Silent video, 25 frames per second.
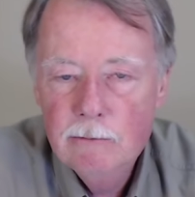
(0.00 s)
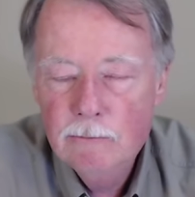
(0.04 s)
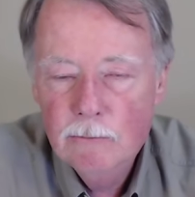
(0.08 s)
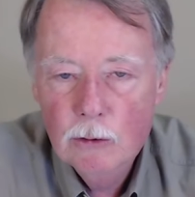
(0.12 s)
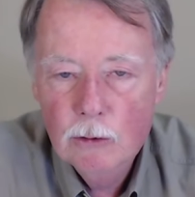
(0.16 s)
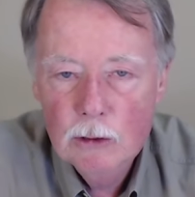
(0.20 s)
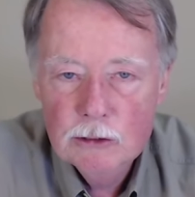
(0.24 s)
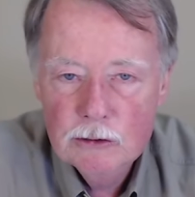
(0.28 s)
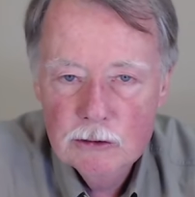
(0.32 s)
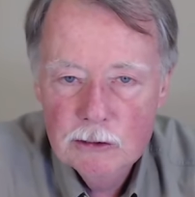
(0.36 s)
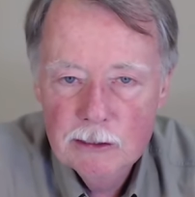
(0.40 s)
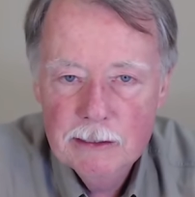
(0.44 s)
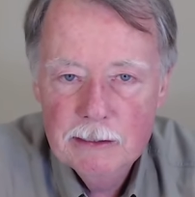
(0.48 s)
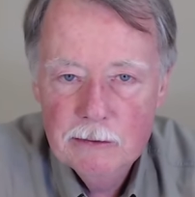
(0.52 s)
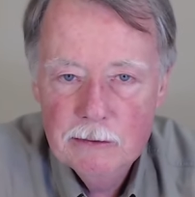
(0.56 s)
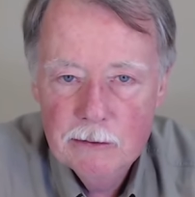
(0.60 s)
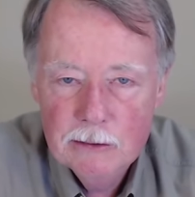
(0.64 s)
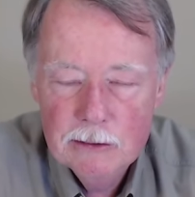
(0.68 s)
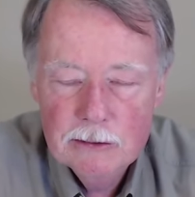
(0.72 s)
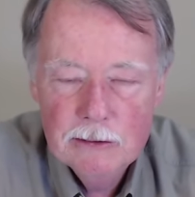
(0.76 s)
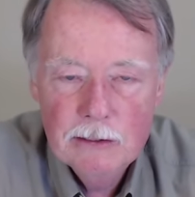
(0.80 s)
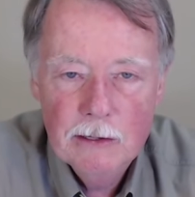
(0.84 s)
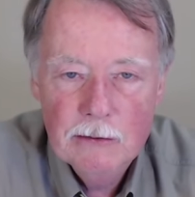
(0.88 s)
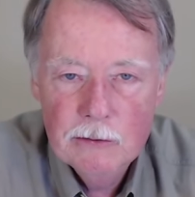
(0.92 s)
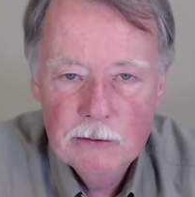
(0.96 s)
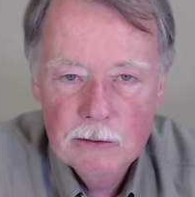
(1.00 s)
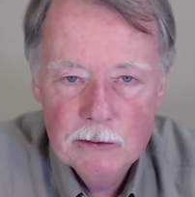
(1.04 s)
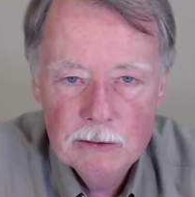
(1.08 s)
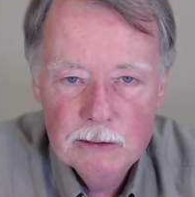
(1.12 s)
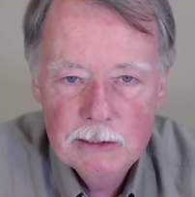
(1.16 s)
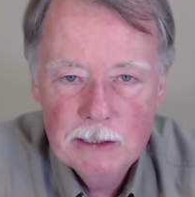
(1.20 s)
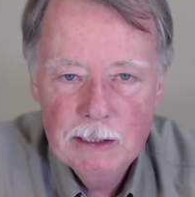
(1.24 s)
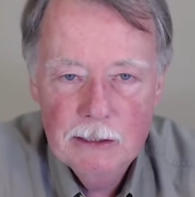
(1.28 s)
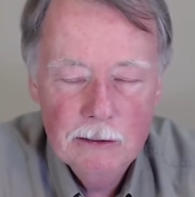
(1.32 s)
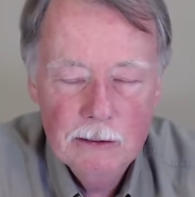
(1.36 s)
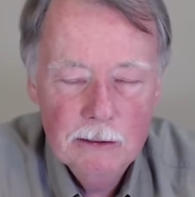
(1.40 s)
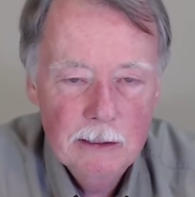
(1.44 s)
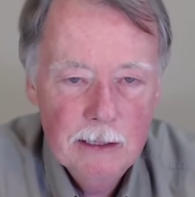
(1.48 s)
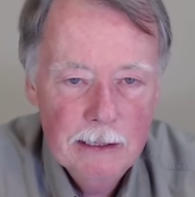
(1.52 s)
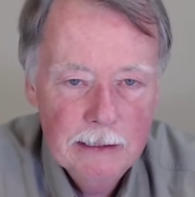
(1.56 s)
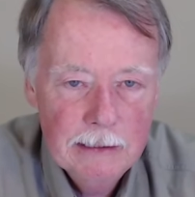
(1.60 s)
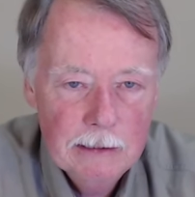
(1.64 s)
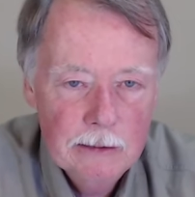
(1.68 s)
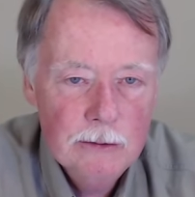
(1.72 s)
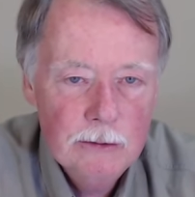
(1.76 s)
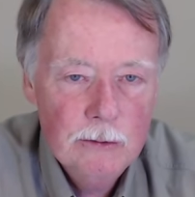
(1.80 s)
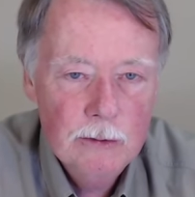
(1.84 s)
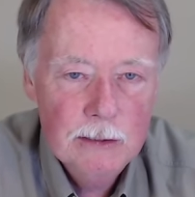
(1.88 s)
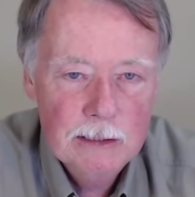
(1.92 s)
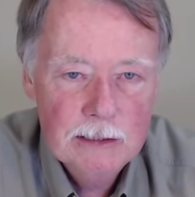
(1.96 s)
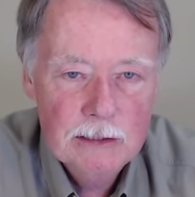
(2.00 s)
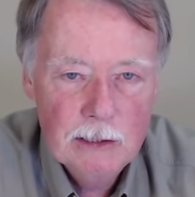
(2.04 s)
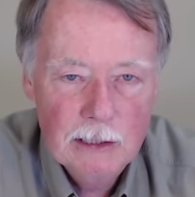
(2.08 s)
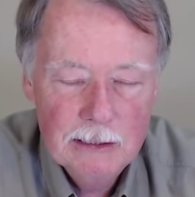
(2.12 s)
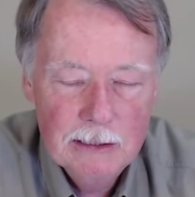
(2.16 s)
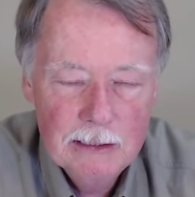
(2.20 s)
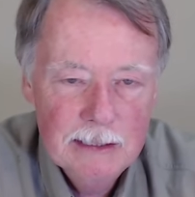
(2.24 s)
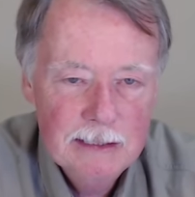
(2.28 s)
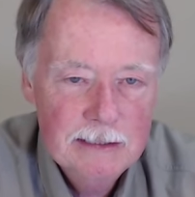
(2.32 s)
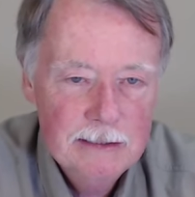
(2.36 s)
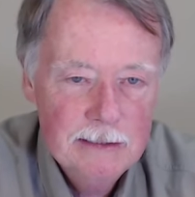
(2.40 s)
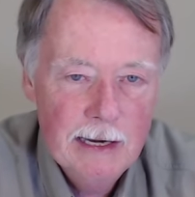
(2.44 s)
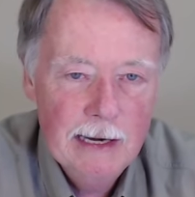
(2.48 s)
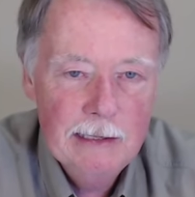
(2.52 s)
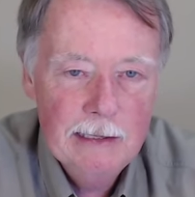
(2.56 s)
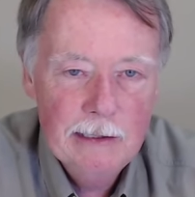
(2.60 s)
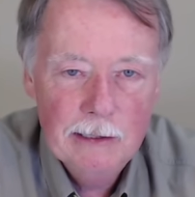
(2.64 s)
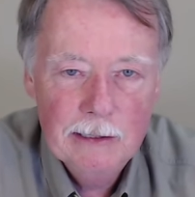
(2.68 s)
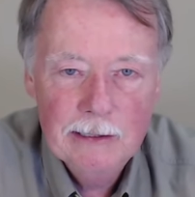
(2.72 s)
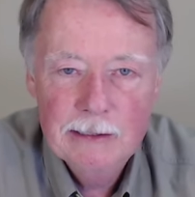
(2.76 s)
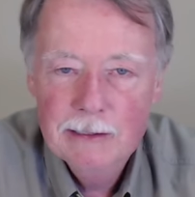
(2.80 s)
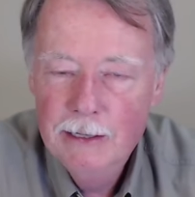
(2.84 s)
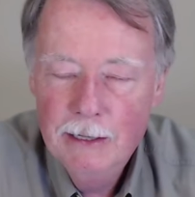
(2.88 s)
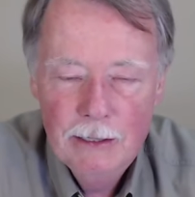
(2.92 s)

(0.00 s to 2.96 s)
Fortunately, there's others here like Chris, our designer,